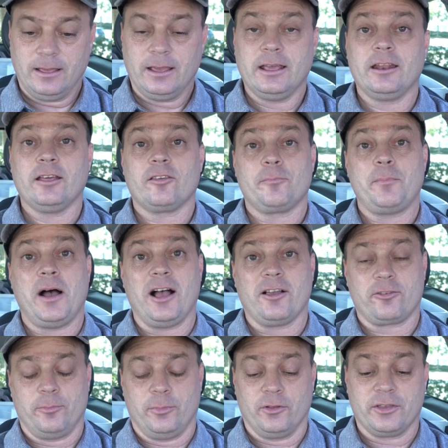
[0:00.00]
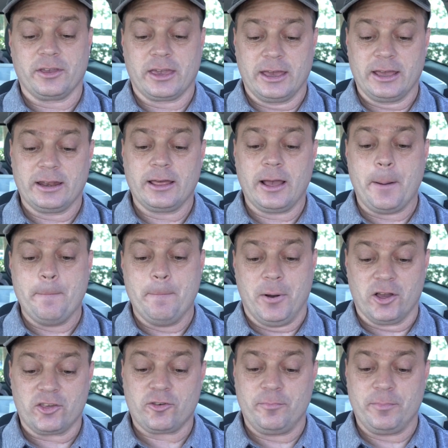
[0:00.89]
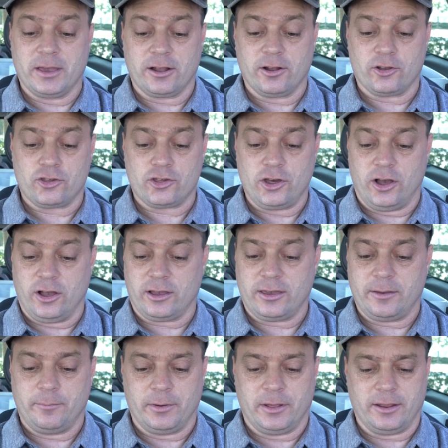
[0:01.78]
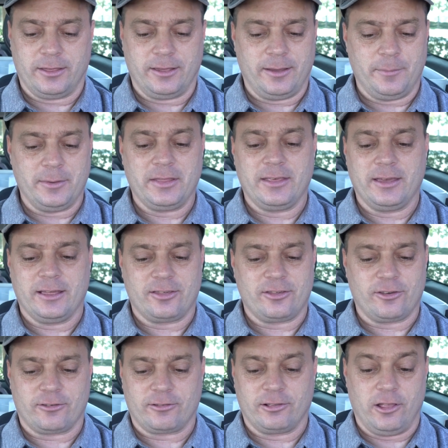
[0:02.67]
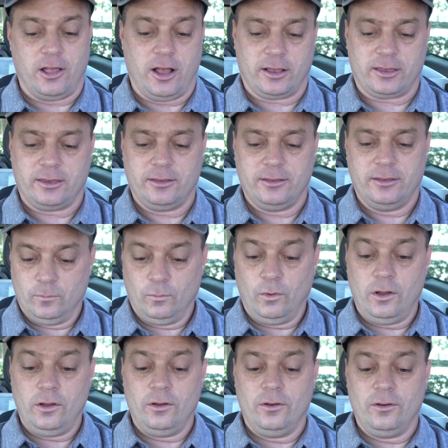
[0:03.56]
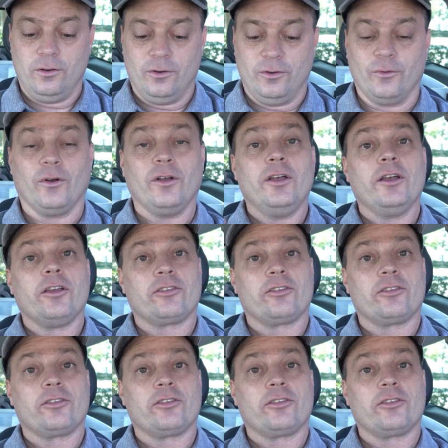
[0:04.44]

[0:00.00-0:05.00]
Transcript: It is possible to get a much bigger chunk, but I mean, it's just luck. Whoa.